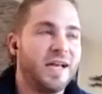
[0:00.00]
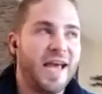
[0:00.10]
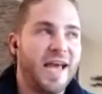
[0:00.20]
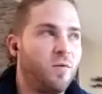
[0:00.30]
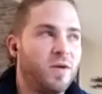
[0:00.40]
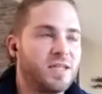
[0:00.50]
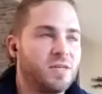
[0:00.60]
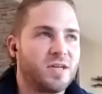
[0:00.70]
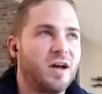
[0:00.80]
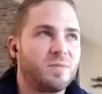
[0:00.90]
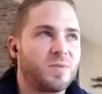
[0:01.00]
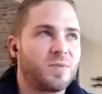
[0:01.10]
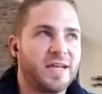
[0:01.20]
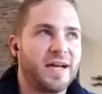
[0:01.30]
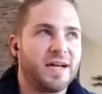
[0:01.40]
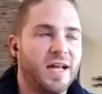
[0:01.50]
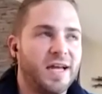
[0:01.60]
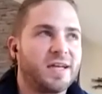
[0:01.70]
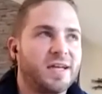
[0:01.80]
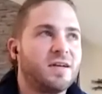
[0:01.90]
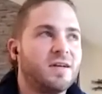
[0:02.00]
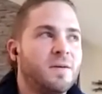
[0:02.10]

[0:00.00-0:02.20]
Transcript: And yeah, it was 100% like,